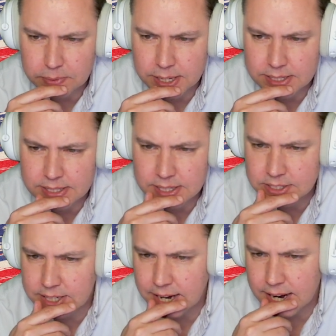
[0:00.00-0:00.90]
guessing
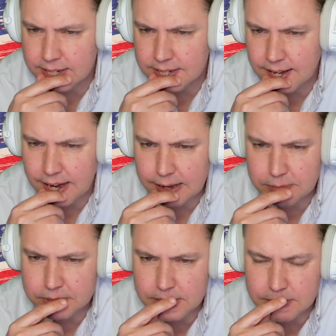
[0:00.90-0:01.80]
that's your candied
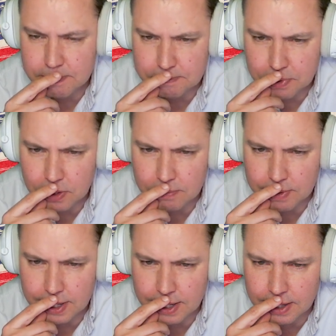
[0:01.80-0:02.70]
yams in the bottom
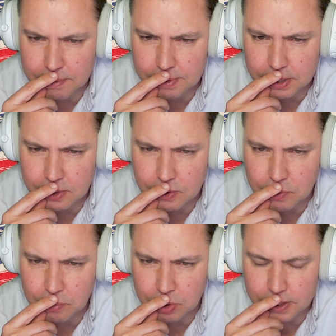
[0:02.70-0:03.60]
there, and a bit of
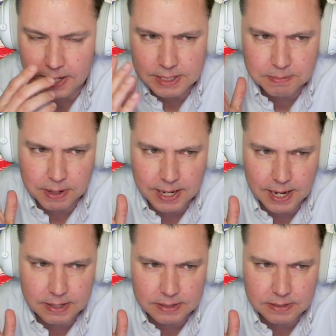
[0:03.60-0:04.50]
cornbread. That's my
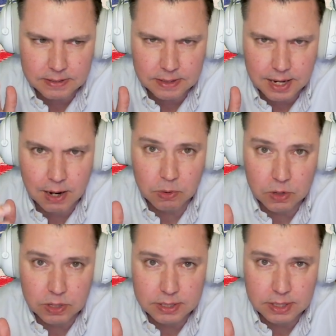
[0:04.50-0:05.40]
guess. How
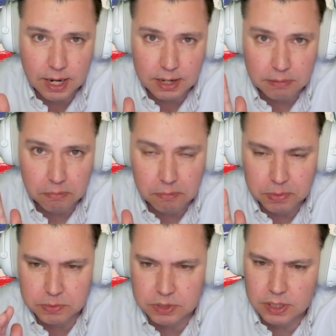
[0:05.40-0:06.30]
good is that?
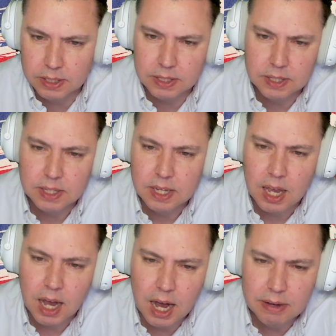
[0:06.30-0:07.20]
We'll see.
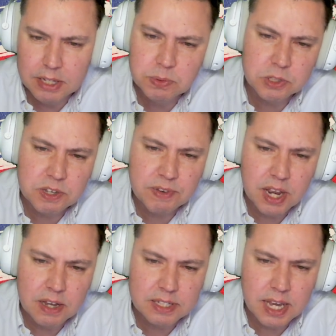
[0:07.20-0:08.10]
Let's watch the
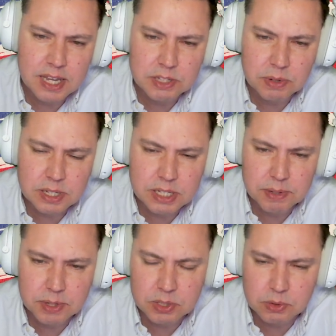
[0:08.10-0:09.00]
video. Let's get into it. See
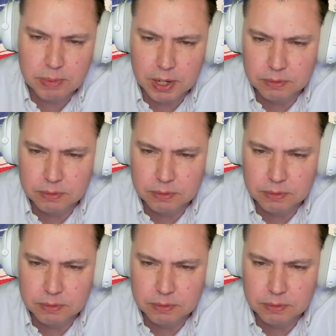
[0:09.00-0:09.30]
what it's all about.